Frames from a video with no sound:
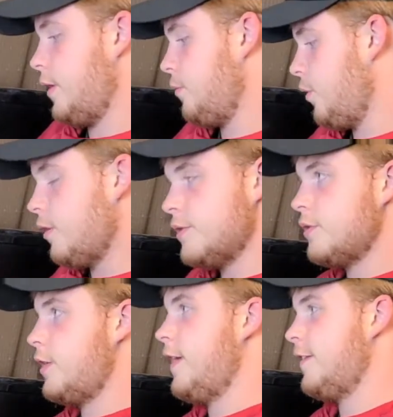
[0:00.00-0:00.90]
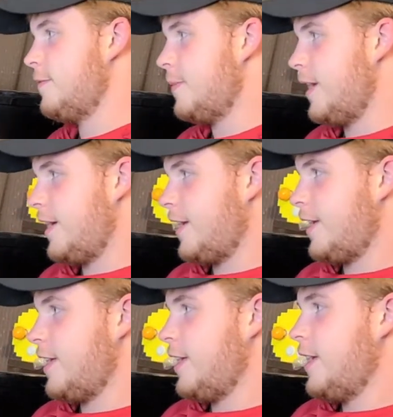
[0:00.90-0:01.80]
would also have my
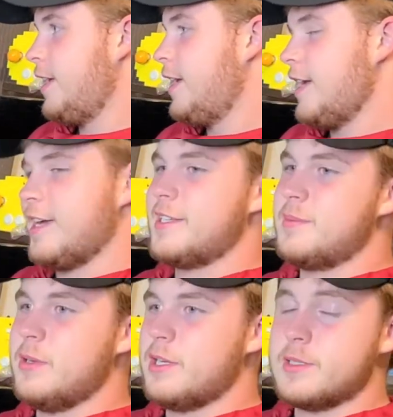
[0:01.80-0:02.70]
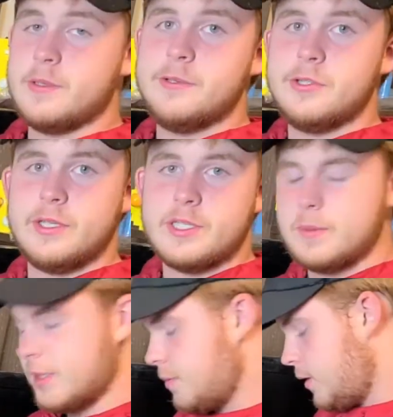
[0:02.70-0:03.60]
Xbox, my original
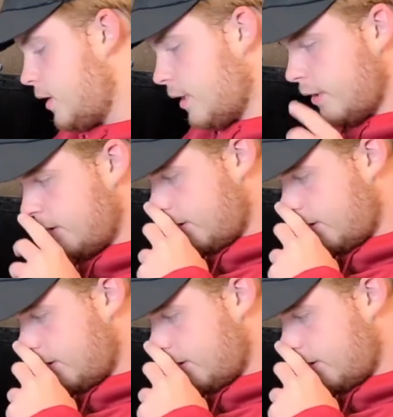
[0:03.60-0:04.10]
Xbox, but sadly